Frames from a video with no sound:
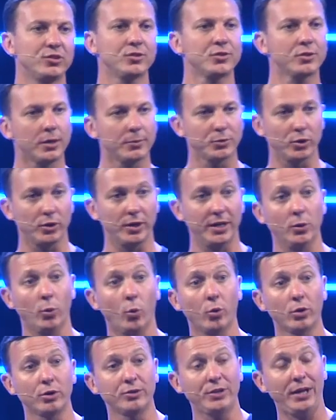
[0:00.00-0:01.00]
of Scripture in
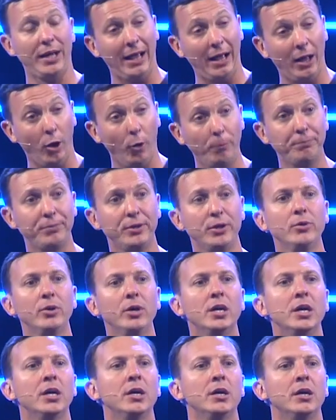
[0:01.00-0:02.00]
order to help you